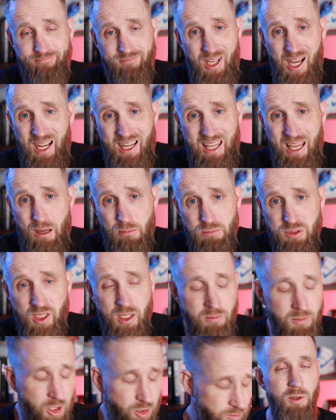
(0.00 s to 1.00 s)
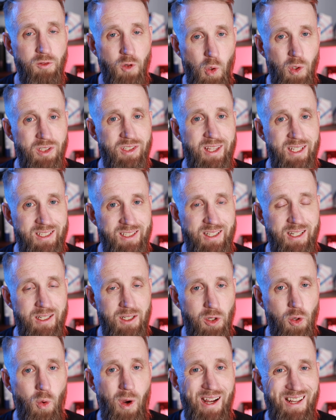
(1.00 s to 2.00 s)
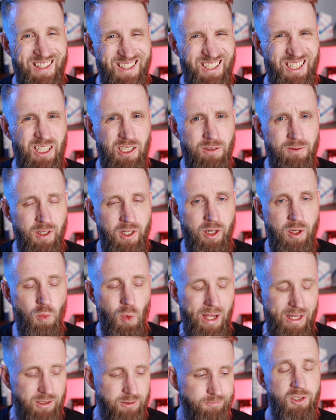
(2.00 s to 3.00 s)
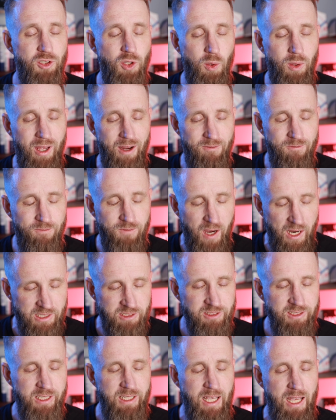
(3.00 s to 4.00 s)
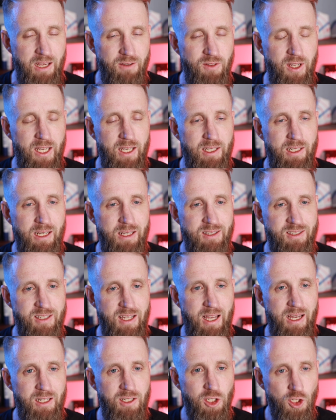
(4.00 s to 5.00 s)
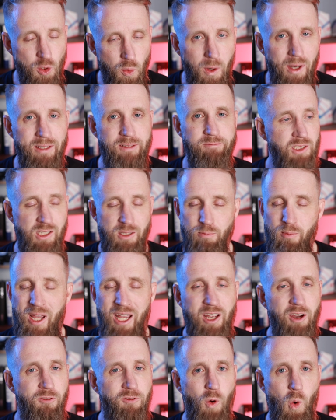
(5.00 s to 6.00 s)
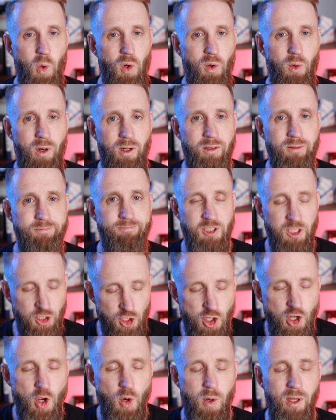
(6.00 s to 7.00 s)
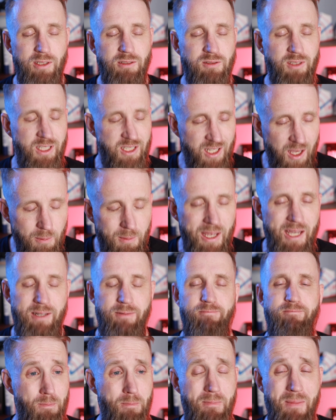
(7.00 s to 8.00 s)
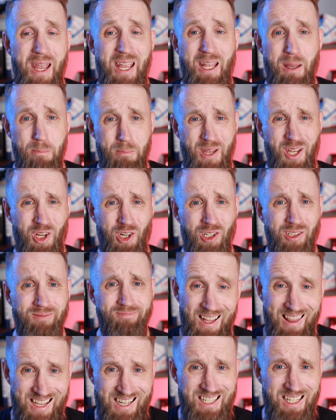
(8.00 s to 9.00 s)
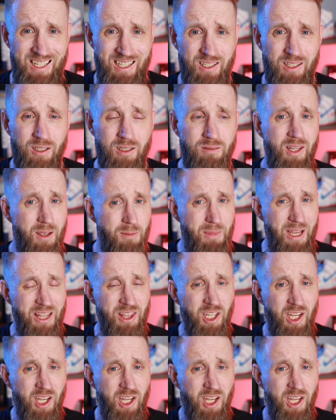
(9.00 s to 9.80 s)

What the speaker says: I can't blame you. Of course, this didn't quite sell very well. So they finally gave in and said, you know what? Let's make a 4-door. Let's do it. Let's commit, make it bigger. And they did. They made